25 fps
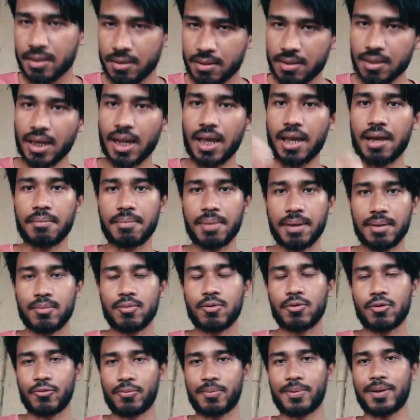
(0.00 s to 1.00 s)
selain by
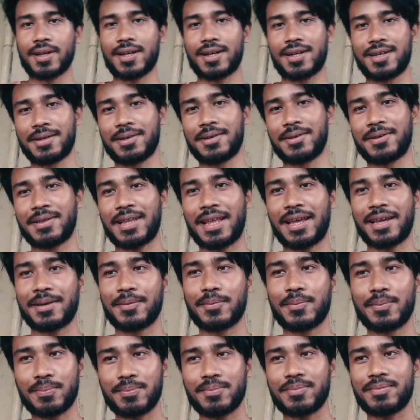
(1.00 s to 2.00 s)
poro like
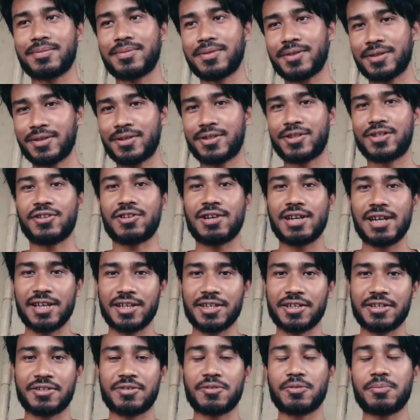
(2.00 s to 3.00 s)
j
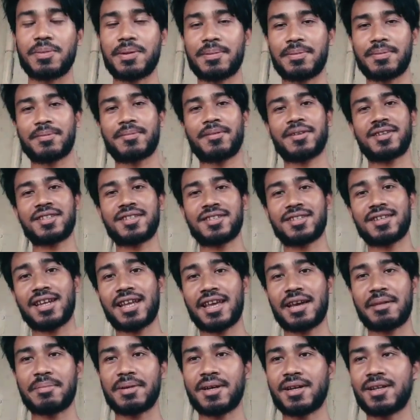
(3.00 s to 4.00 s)
religious tom before we
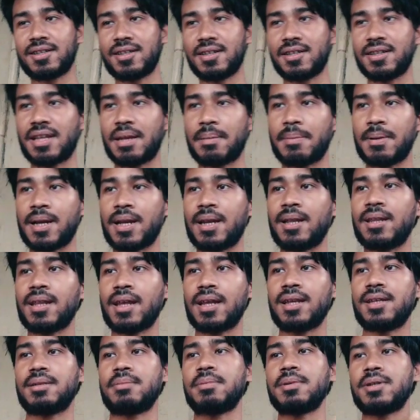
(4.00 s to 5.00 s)
selain by good time pelan
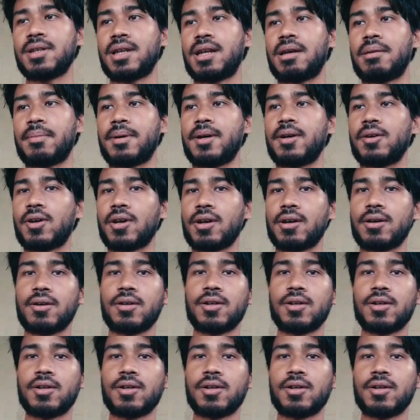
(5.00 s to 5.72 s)
dan sim selain by okay